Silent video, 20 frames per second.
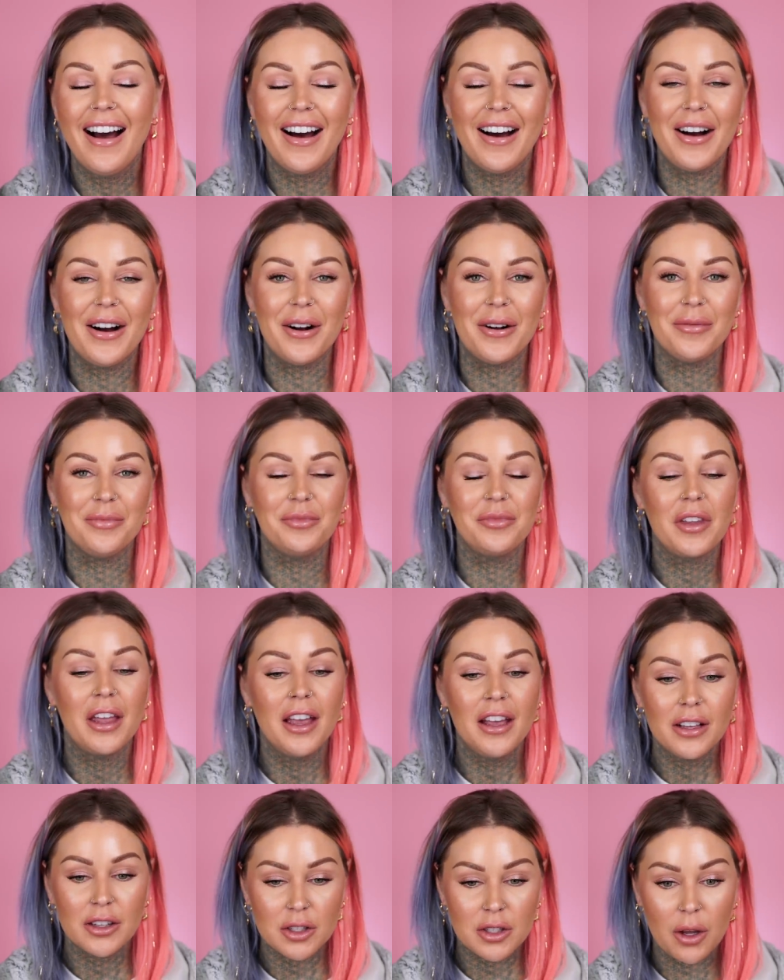I
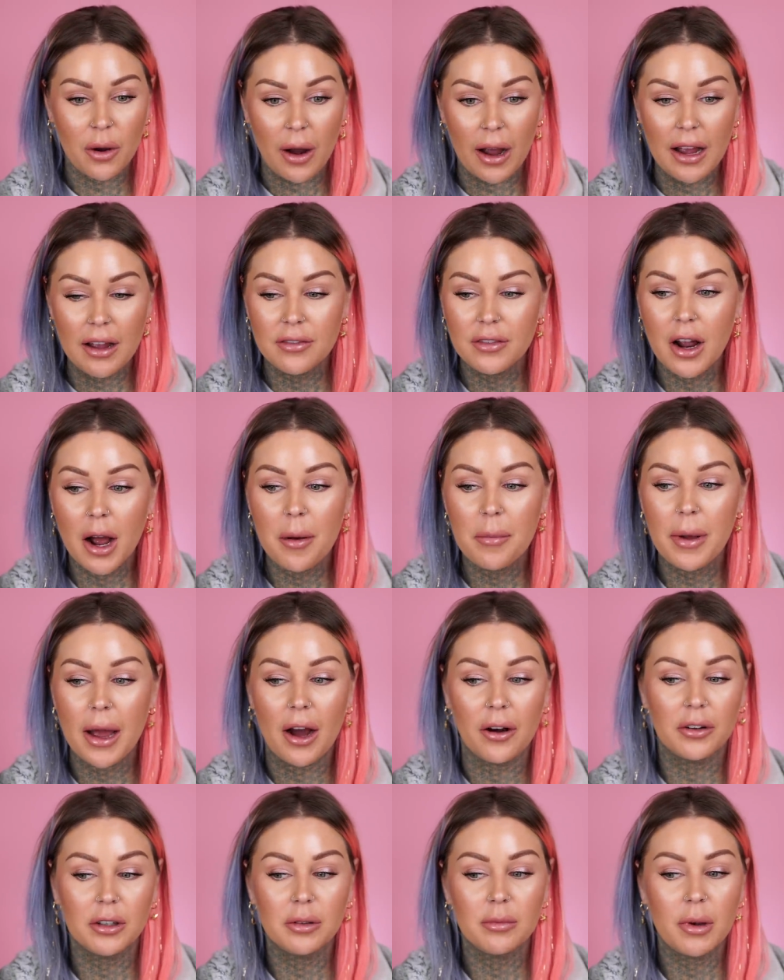have not
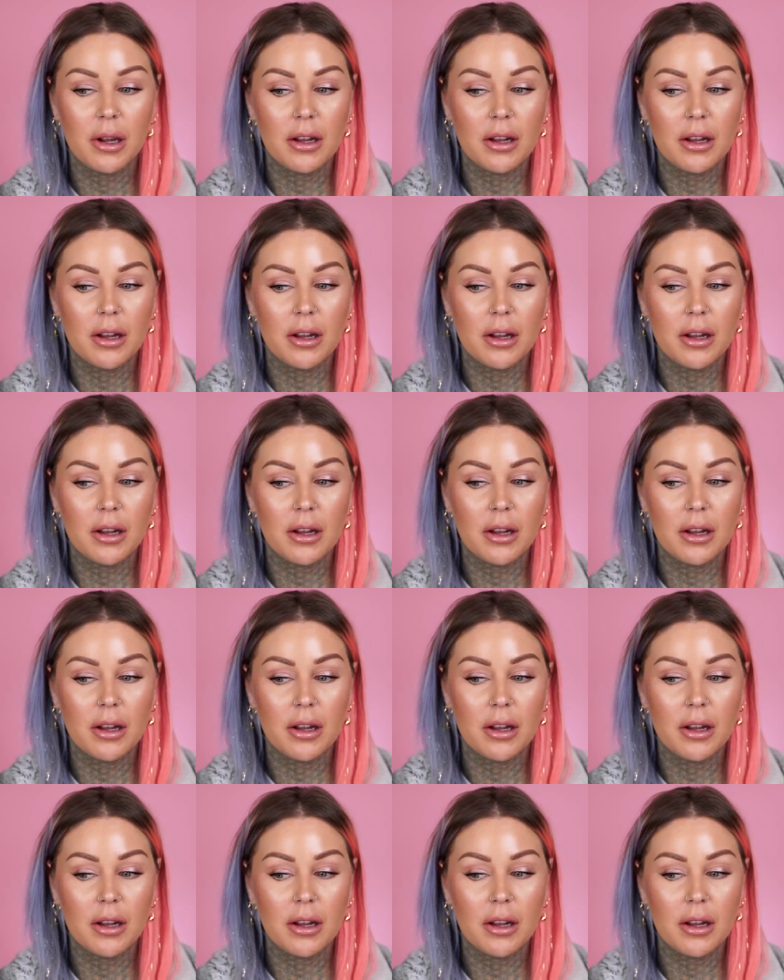powdered